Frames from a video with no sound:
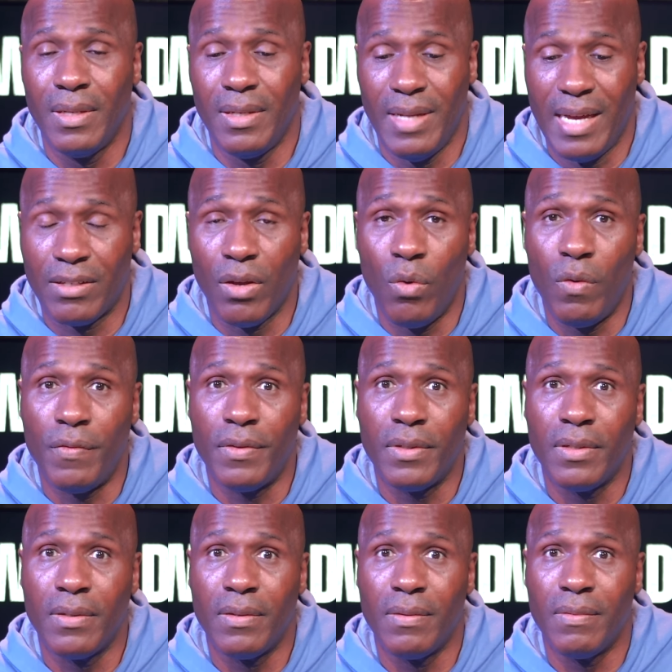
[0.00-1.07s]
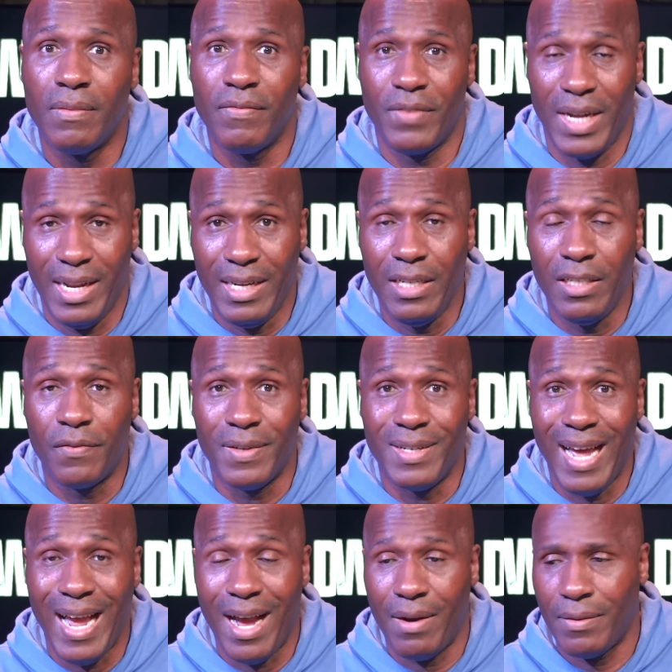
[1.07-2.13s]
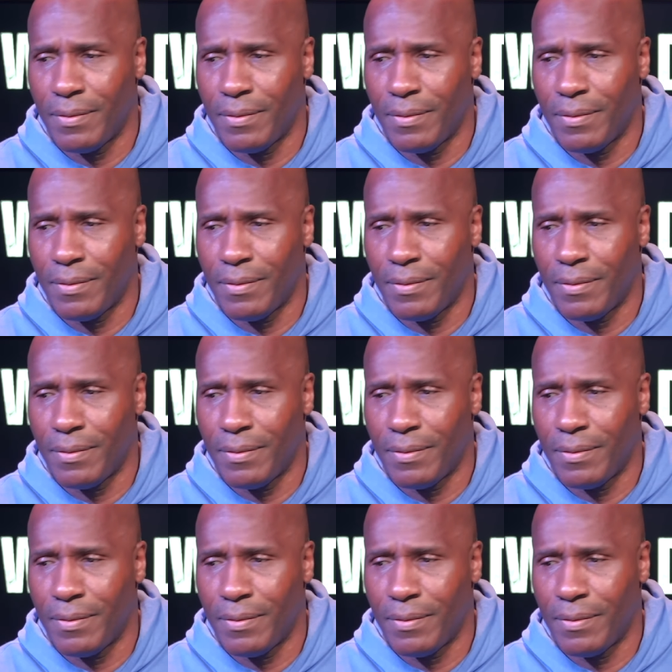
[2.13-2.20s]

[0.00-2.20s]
That's over, at least for now.